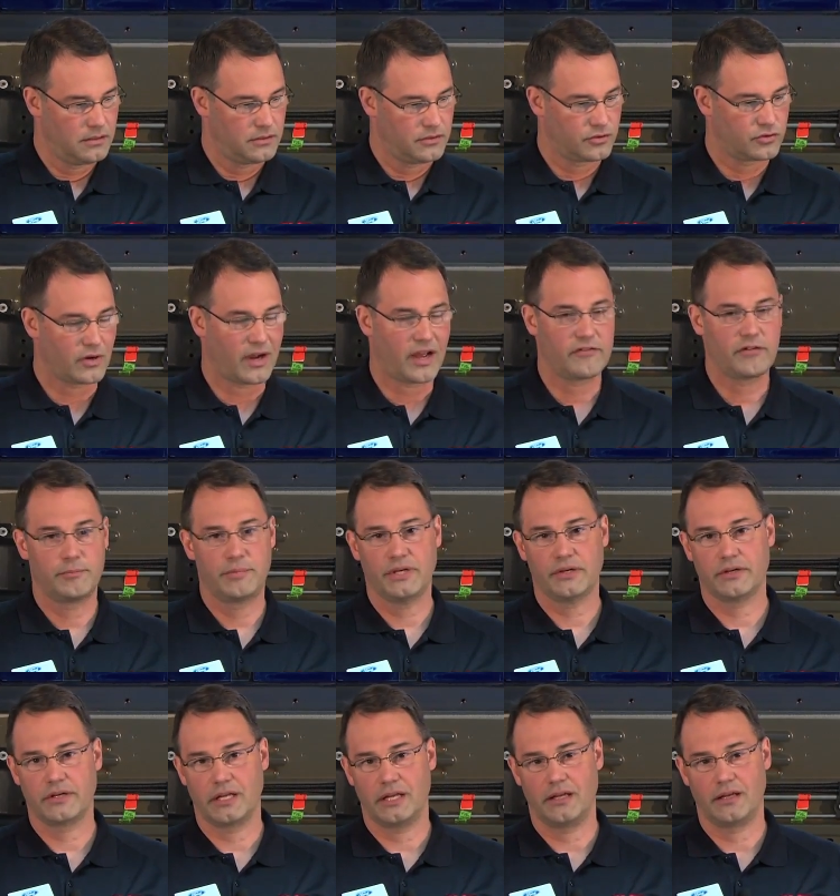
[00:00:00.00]

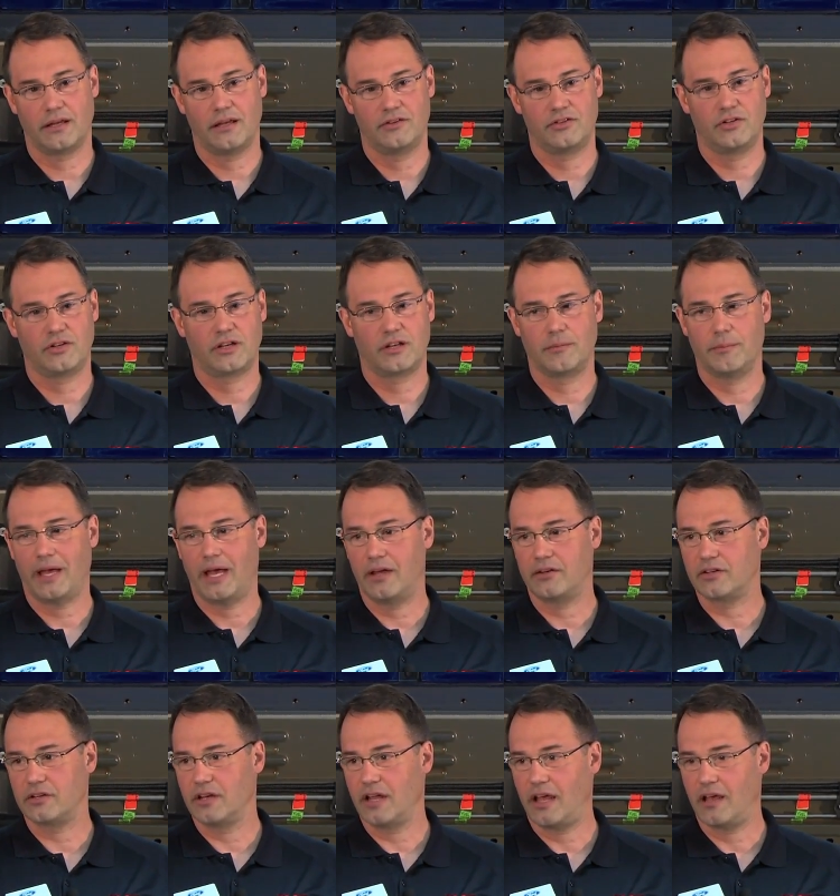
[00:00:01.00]
Drivability. As you can
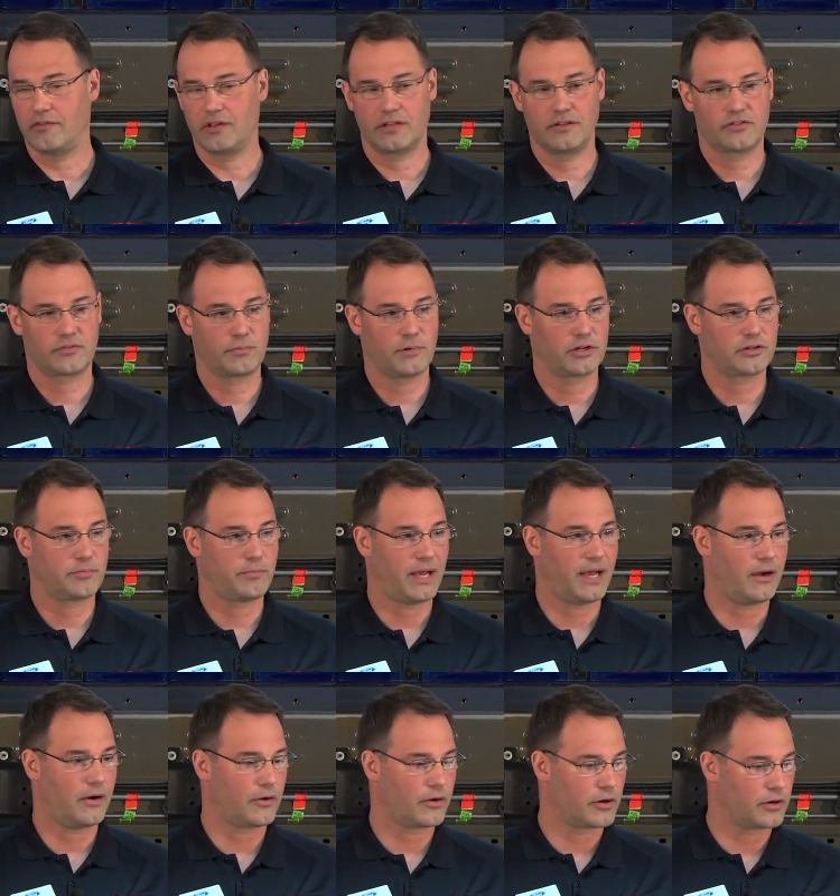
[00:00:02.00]
imagine, having this much
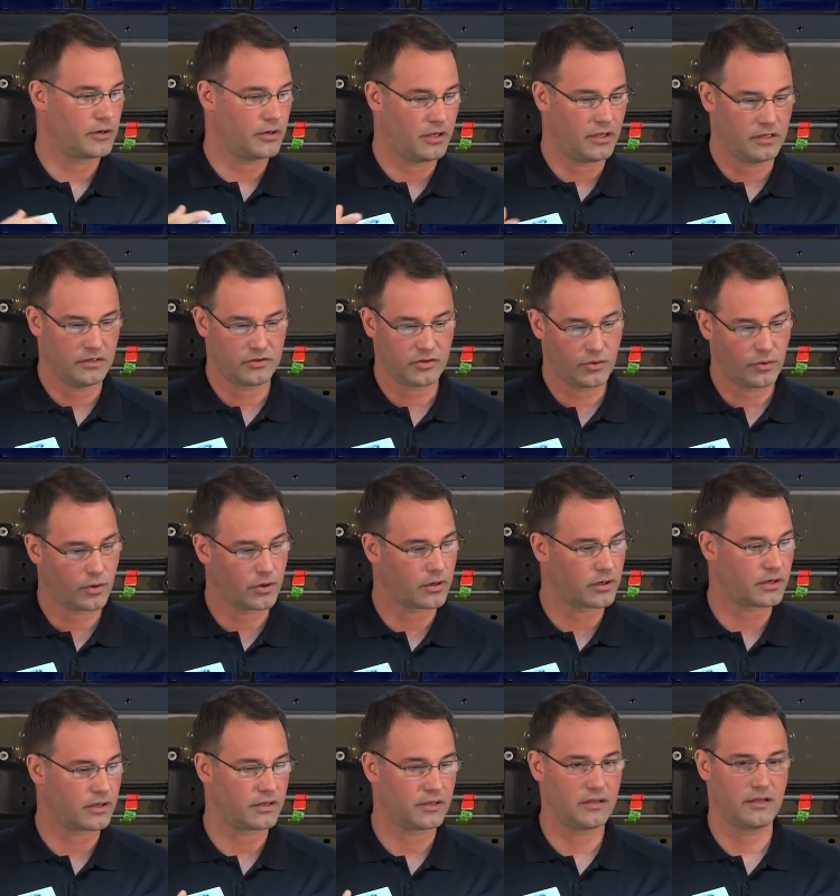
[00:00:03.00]
power and
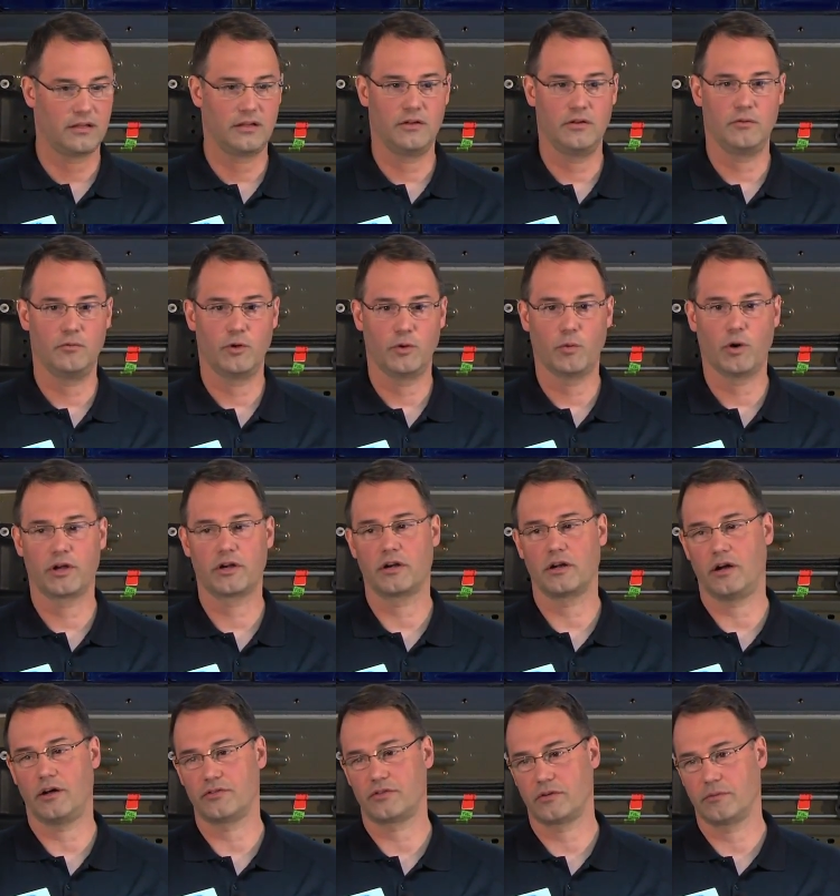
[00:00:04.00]
torque, we wanted
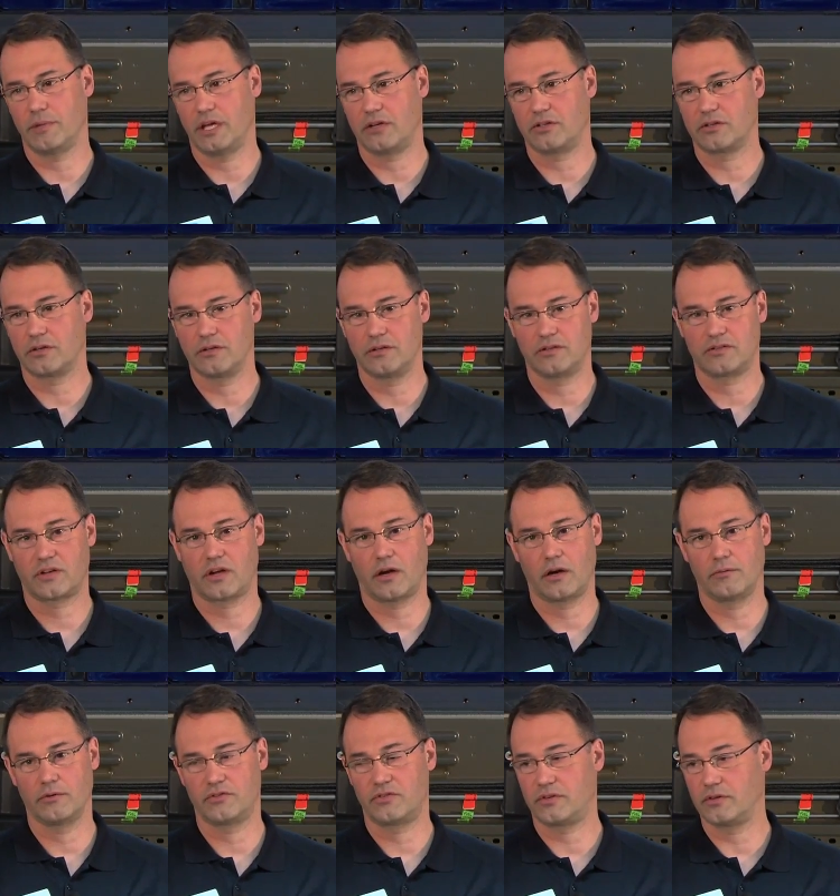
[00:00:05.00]
to also make sure this
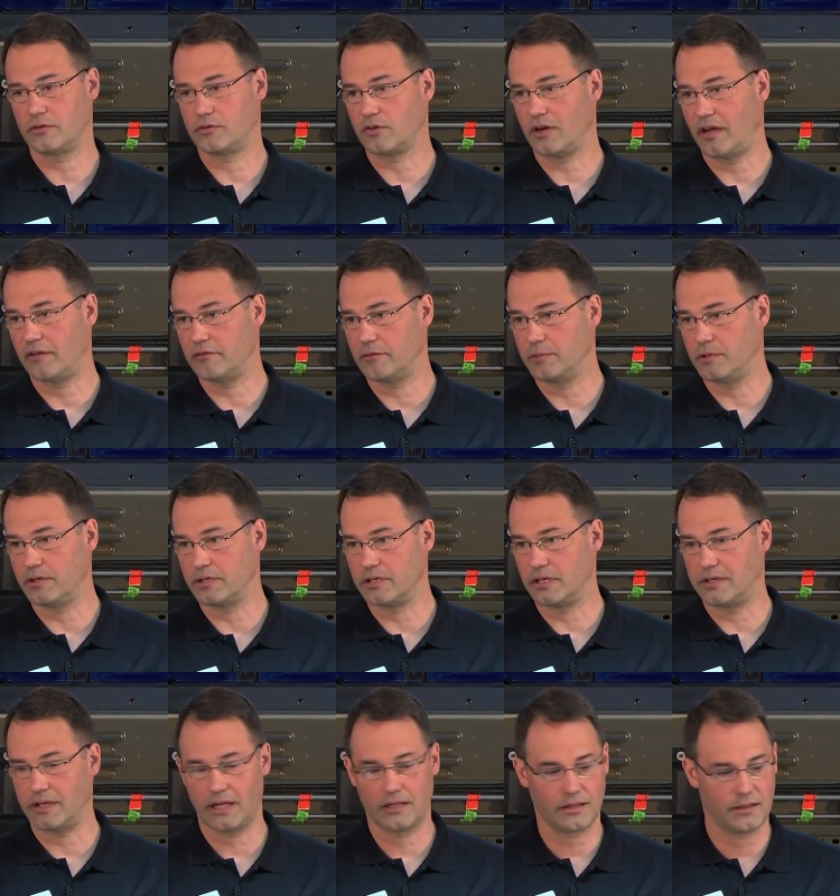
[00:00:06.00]
car was still drivable on
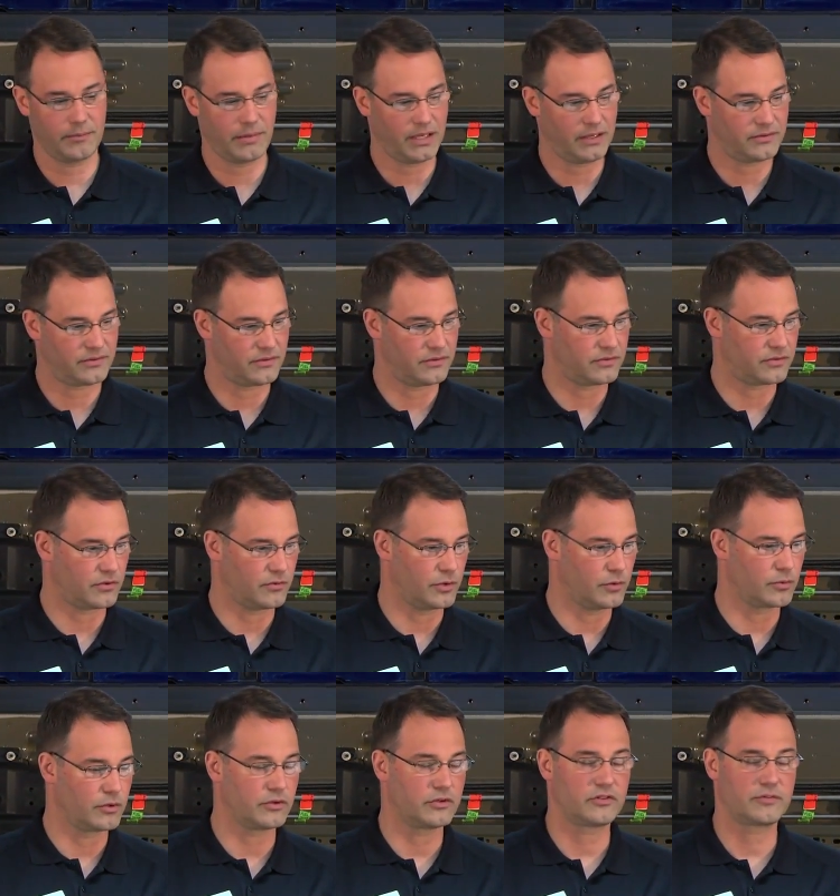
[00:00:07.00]
a daily basis. So we
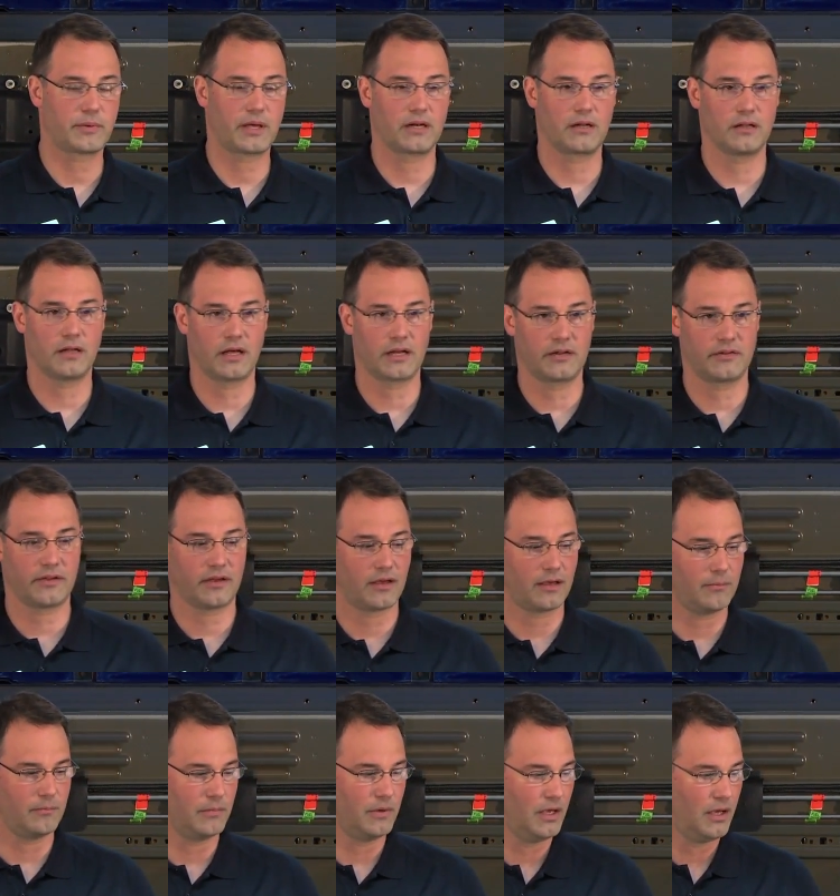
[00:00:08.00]
really spent a lot of
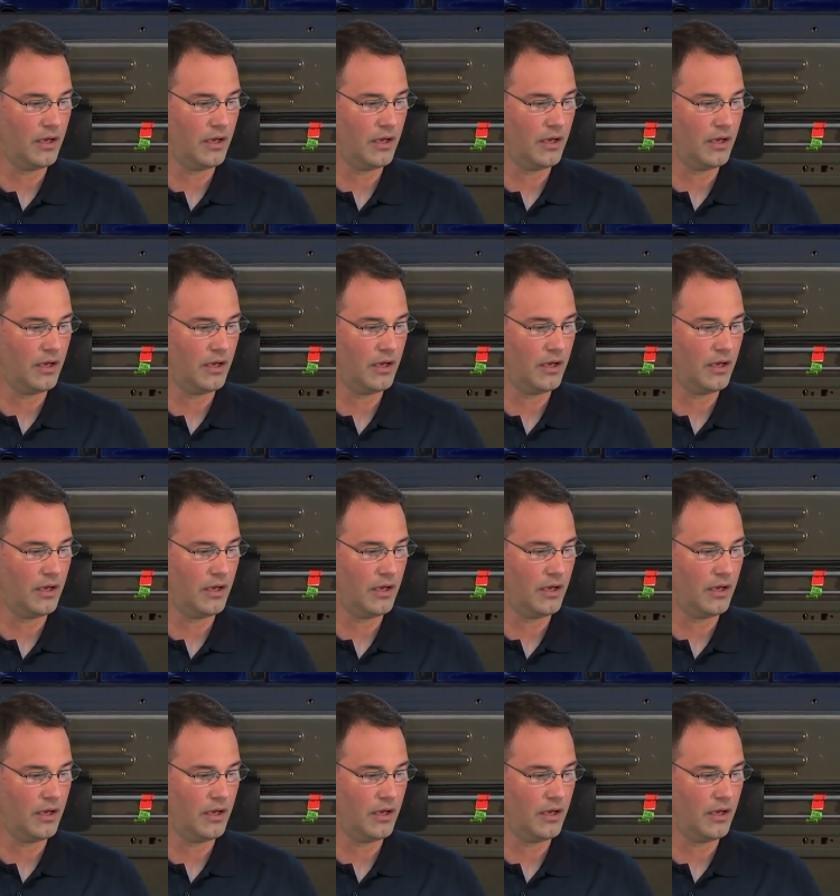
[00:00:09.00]
time